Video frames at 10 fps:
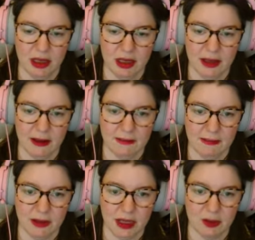
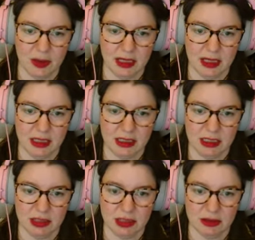And we need
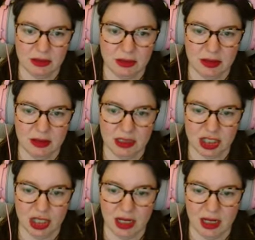to do this
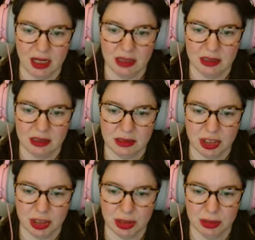yard
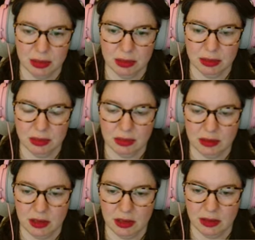too.
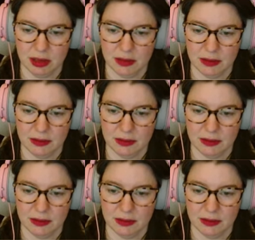Okay.